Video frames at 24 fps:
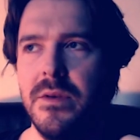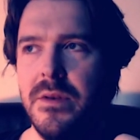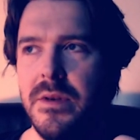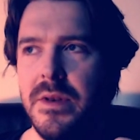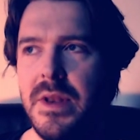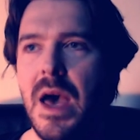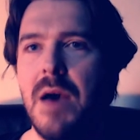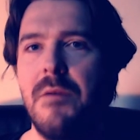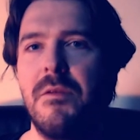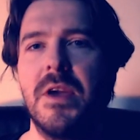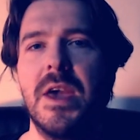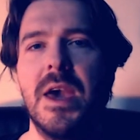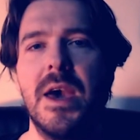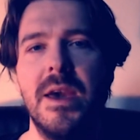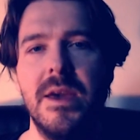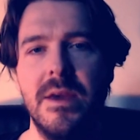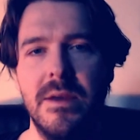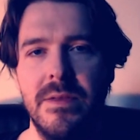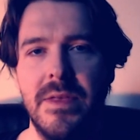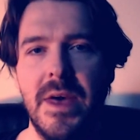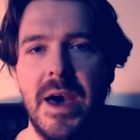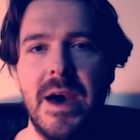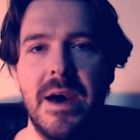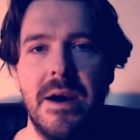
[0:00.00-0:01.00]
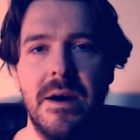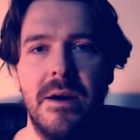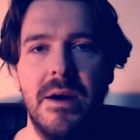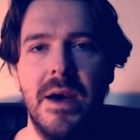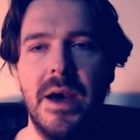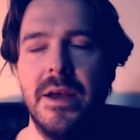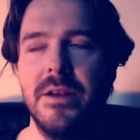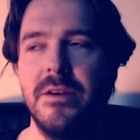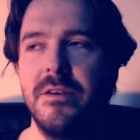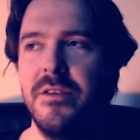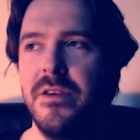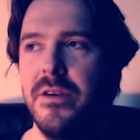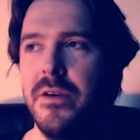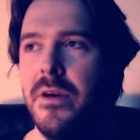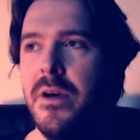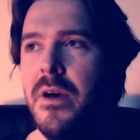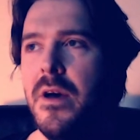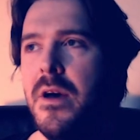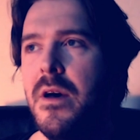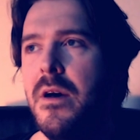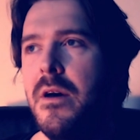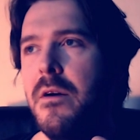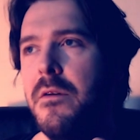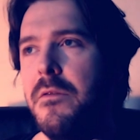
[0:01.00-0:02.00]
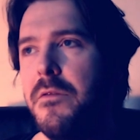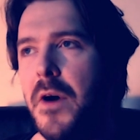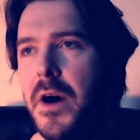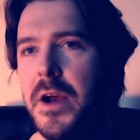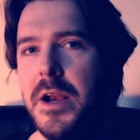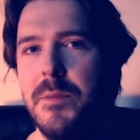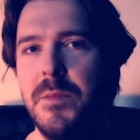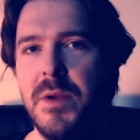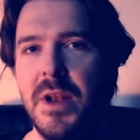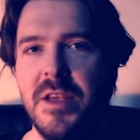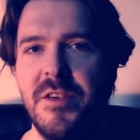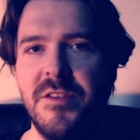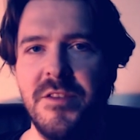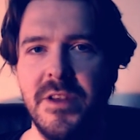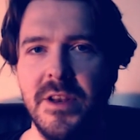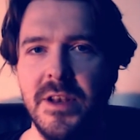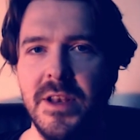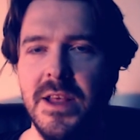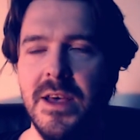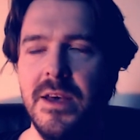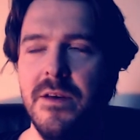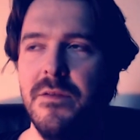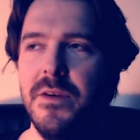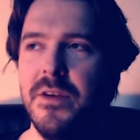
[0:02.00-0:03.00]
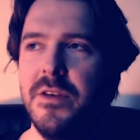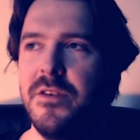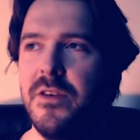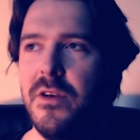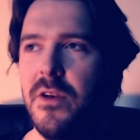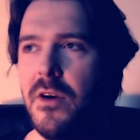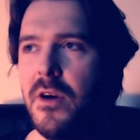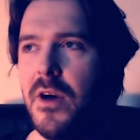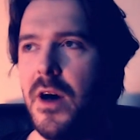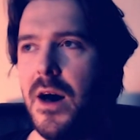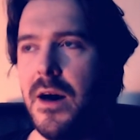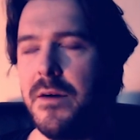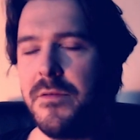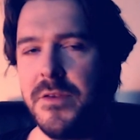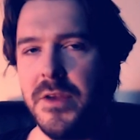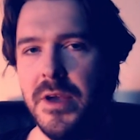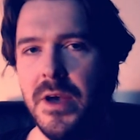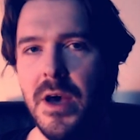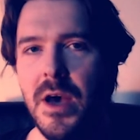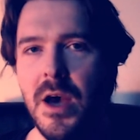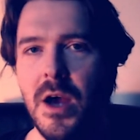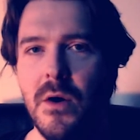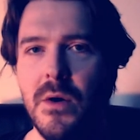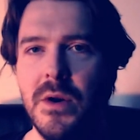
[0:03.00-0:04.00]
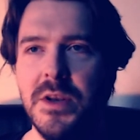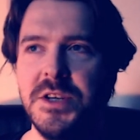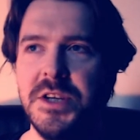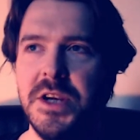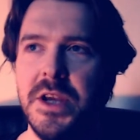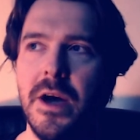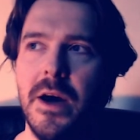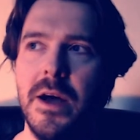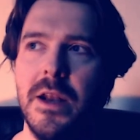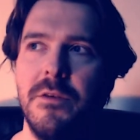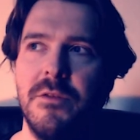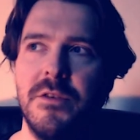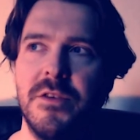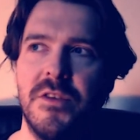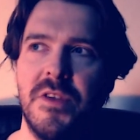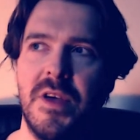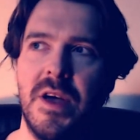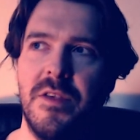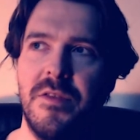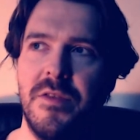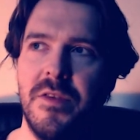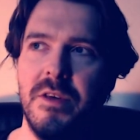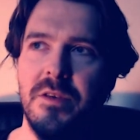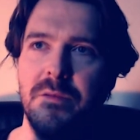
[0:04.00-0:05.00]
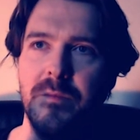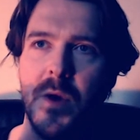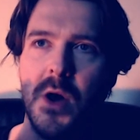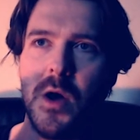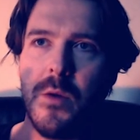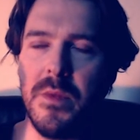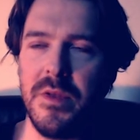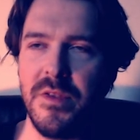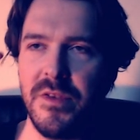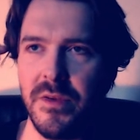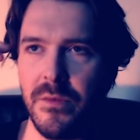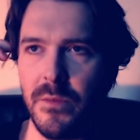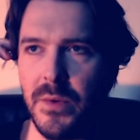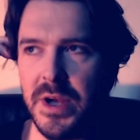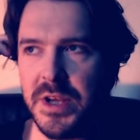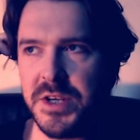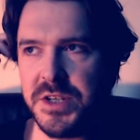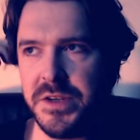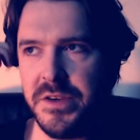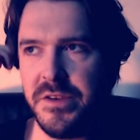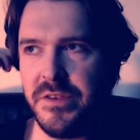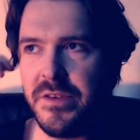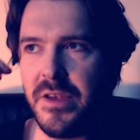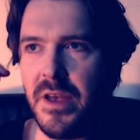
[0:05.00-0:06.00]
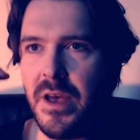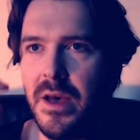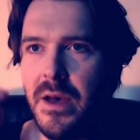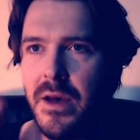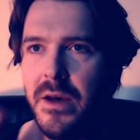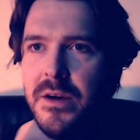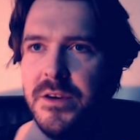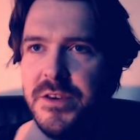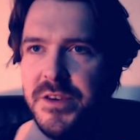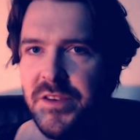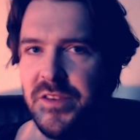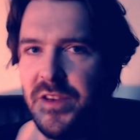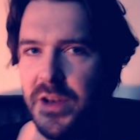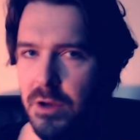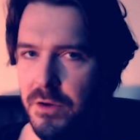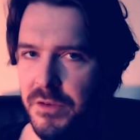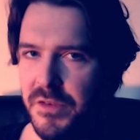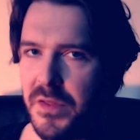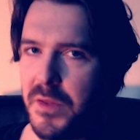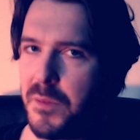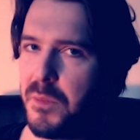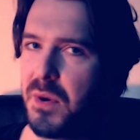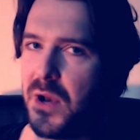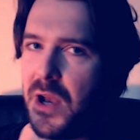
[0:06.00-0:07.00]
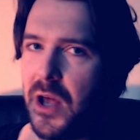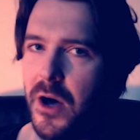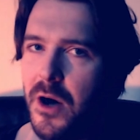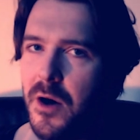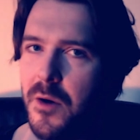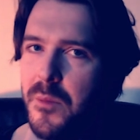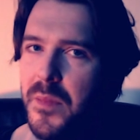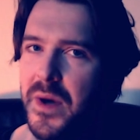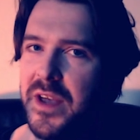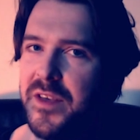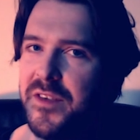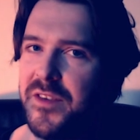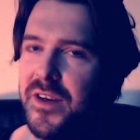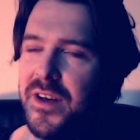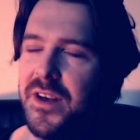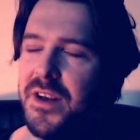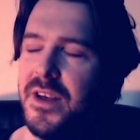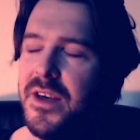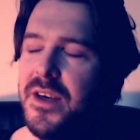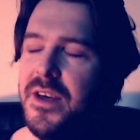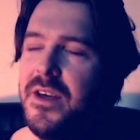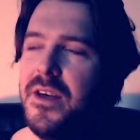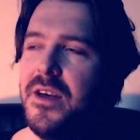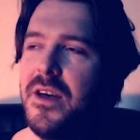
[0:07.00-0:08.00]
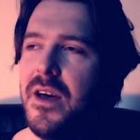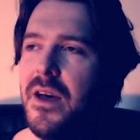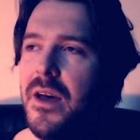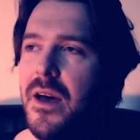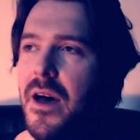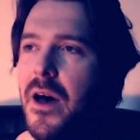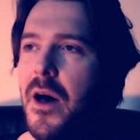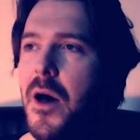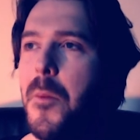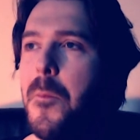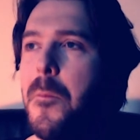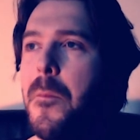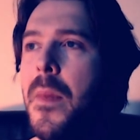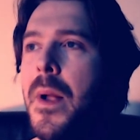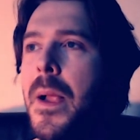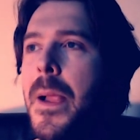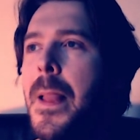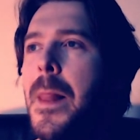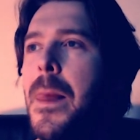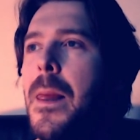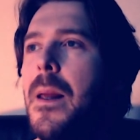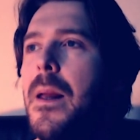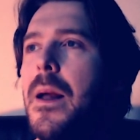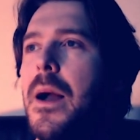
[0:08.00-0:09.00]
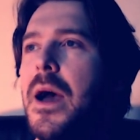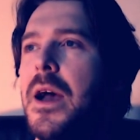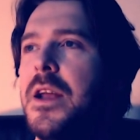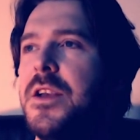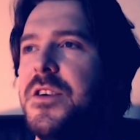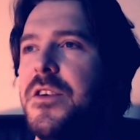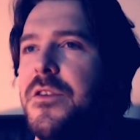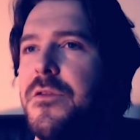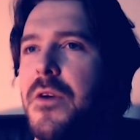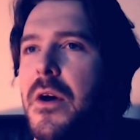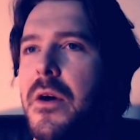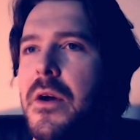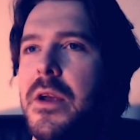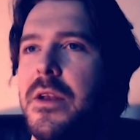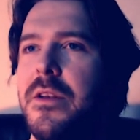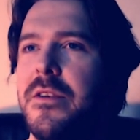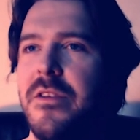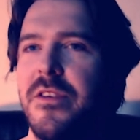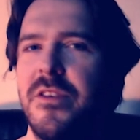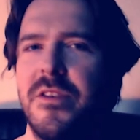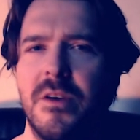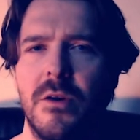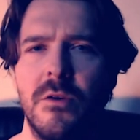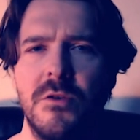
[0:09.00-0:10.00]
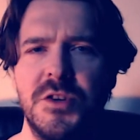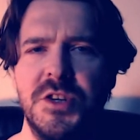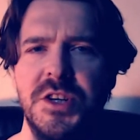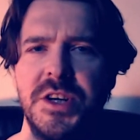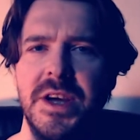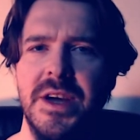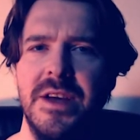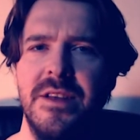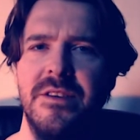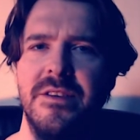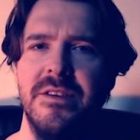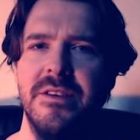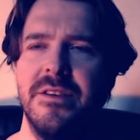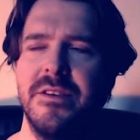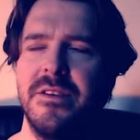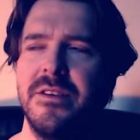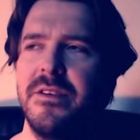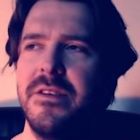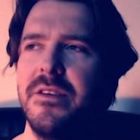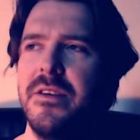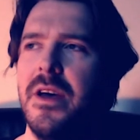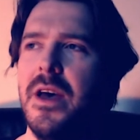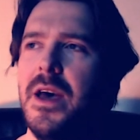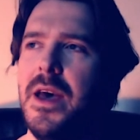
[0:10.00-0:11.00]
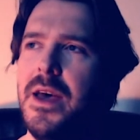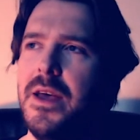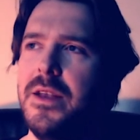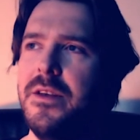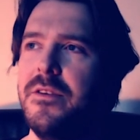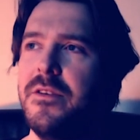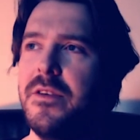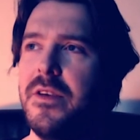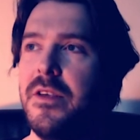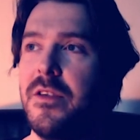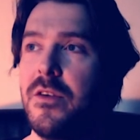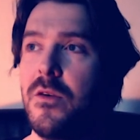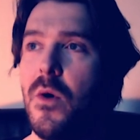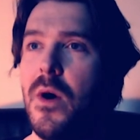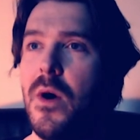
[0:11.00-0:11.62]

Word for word: navigate that and to find a place to live and to look after her. And she kind of just has these moments where she's losing the plot, basically. And she's very dissociated. And it's